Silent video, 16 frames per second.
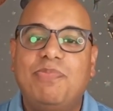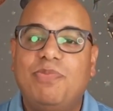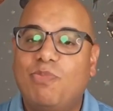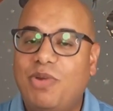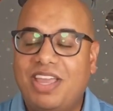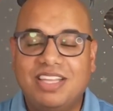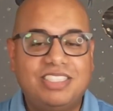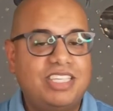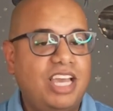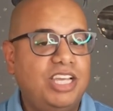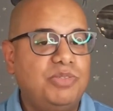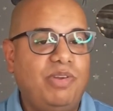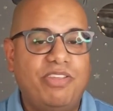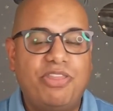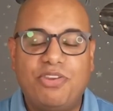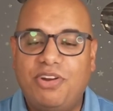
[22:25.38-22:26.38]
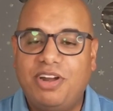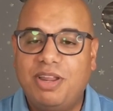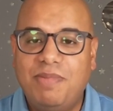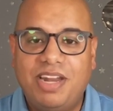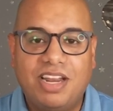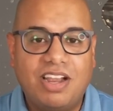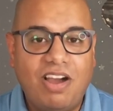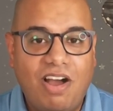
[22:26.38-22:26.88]
We can schedule a
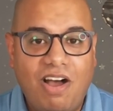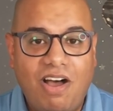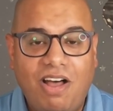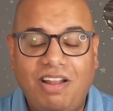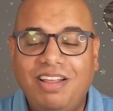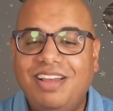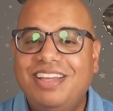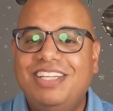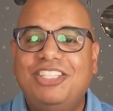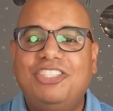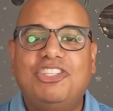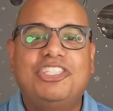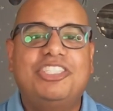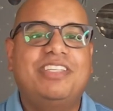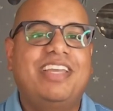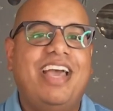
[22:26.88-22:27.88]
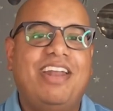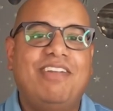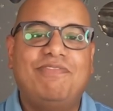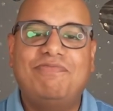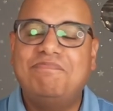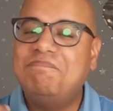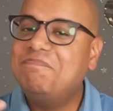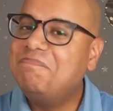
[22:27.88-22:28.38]
30-minute call just to kind of
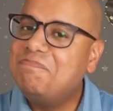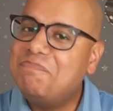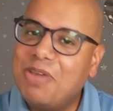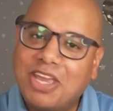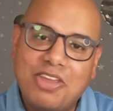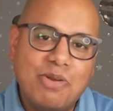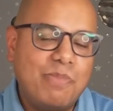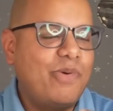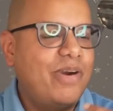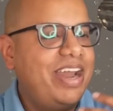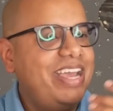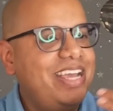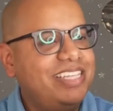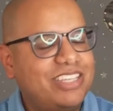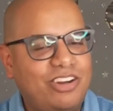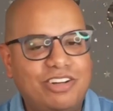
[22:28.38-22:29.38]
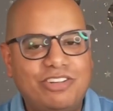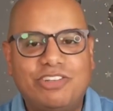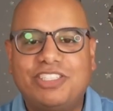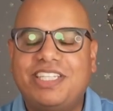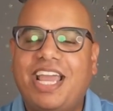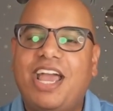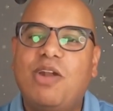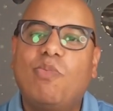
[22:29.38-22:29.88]
pick your brains and
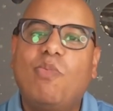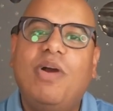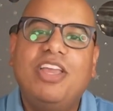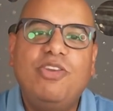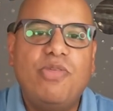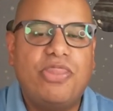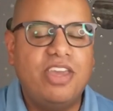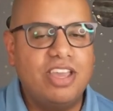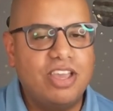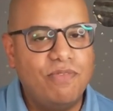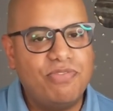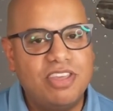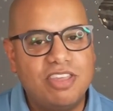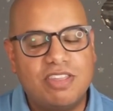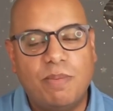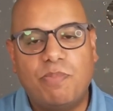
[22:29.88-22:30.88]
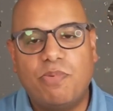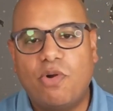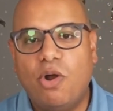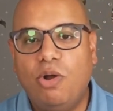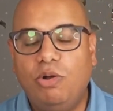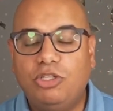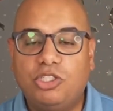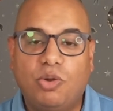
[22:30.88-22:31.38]
understand what you think of this
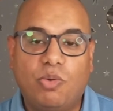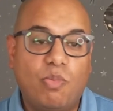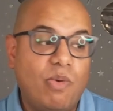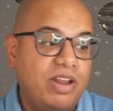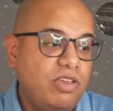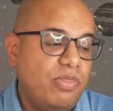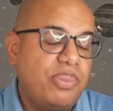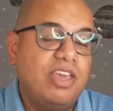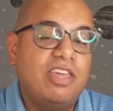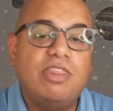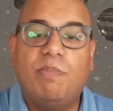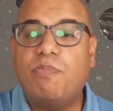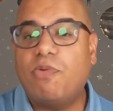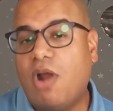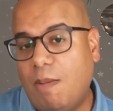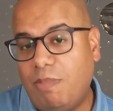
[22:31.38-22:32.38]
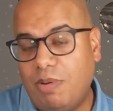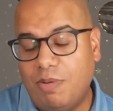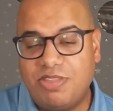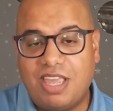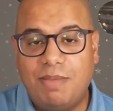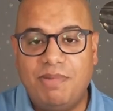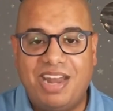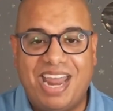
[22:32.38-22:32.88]
approach, or what you think the problem
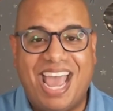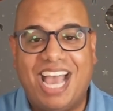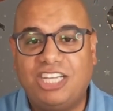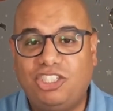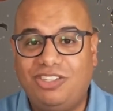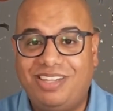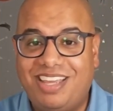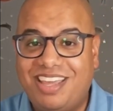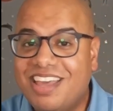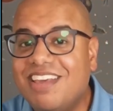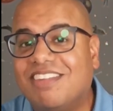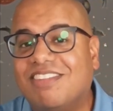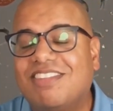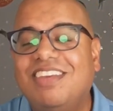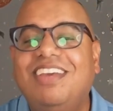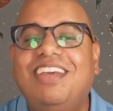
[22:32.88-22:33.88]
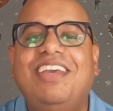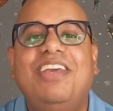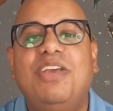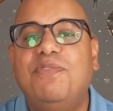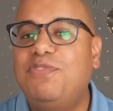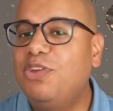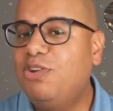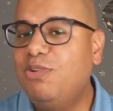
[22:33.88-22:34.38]
statement actually is.
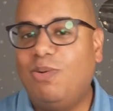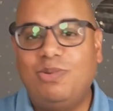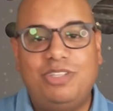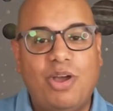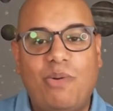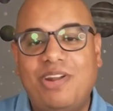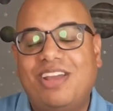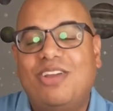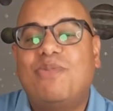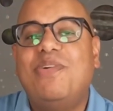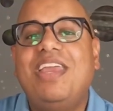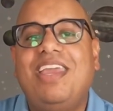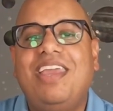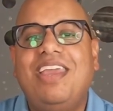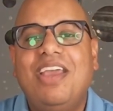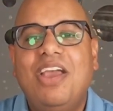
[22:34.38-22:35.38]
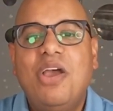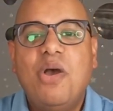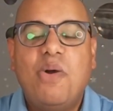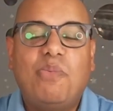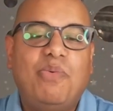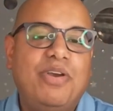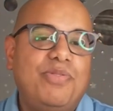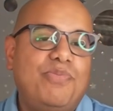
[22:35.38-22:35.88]
If you don't agree
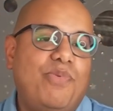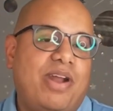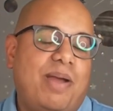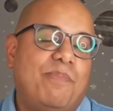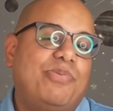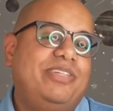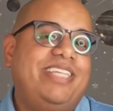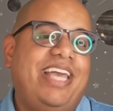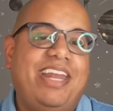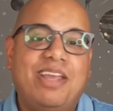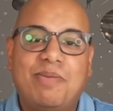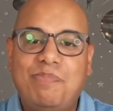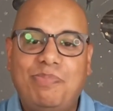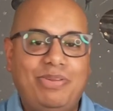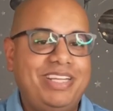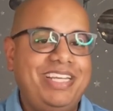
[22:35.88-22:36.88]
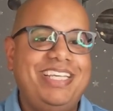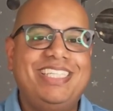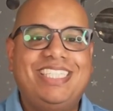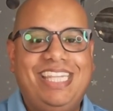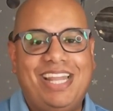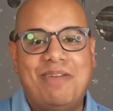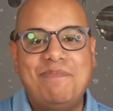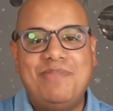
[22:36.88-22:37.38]
with what I'm presenting,
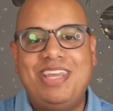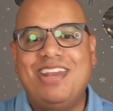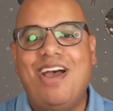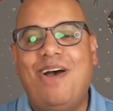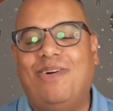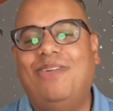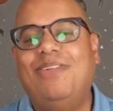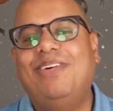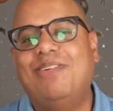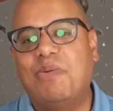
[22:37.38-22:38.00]
please let me know.